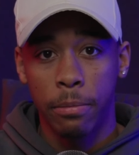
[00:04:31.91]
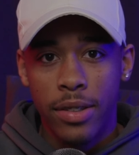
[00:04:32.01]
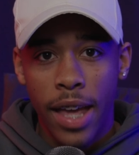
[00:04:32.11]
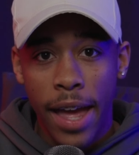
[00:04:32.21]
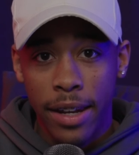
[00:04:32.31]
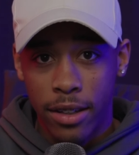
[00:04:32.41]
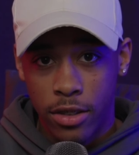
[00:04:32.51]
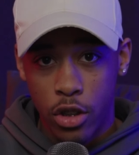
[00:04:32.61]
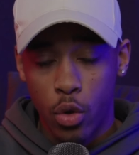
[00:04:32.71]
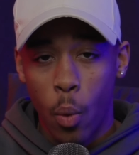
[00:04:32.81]
10
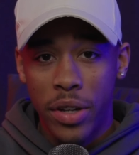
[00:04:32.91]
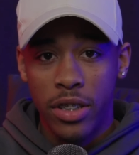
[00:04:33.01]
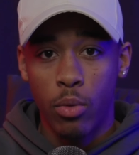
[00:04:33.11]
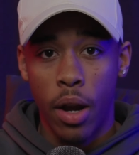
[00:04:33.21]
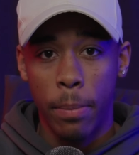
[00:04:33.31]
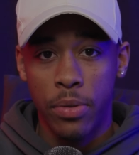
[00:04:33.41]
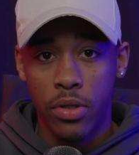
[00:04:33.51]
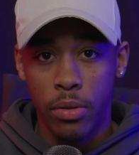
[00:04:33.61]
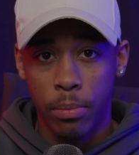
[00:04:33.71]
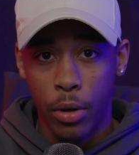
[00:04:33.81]
to 20
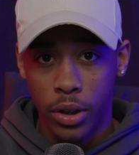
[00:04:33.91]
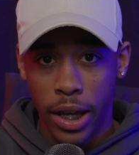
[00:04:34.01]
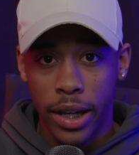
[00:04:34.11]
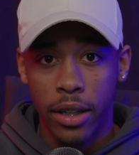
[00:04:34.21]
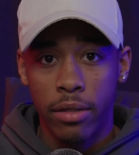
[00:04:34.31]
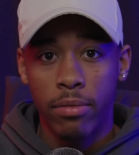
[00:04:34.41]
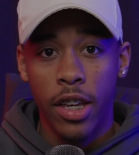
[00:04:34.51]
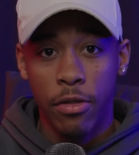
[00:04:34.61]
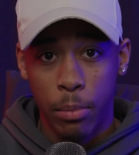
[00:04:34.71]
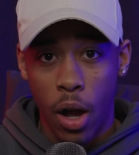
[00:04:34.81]
reps per leg
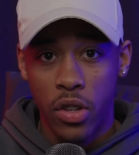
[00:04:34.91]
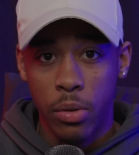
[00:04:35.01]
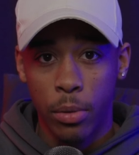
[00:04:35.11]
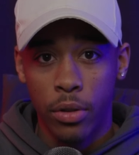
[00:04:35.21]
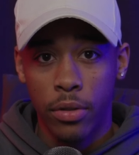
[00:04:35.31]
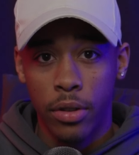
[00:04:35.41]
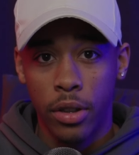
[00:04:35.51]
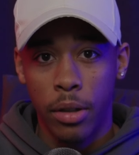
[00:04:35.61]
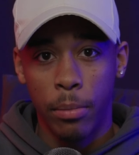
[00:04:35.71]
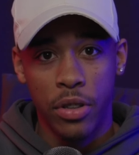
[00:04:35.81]
if possible,
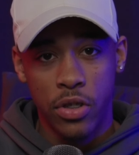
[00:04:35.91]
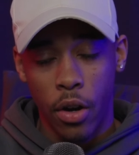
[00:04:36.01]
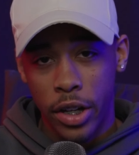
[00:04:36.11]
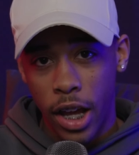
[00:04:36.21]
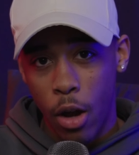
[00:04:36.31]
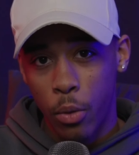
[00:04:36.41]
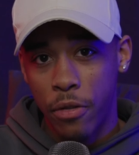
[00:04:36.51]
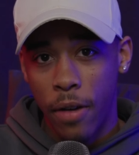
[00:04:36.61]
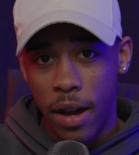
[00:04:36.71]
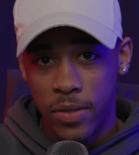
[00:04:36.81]
but starting out with
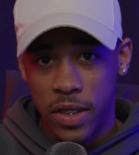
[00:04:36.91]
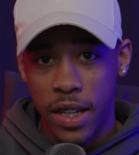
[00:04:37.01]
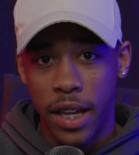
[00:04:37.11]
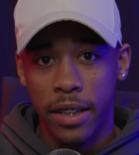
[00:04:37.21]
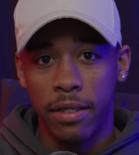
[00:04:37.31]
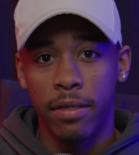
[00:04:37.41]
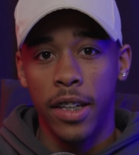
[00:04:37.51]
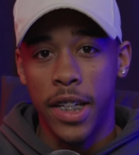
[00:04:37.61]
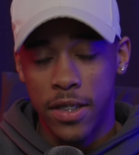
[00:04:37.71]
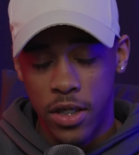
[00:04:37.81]
5 to 10
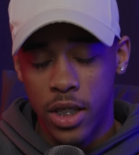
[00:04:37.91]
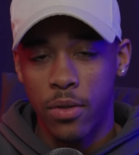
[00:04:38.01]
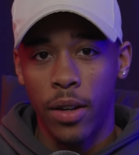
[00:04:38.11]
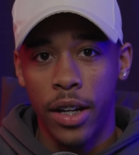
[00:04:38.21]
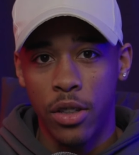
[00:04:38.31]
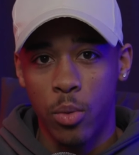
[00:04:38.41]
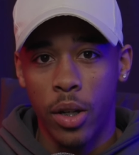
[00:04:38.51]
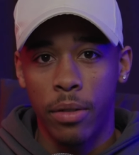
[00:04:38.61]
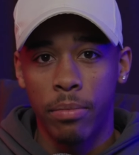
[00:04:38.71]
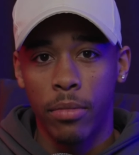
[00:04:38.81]
is just fine as well.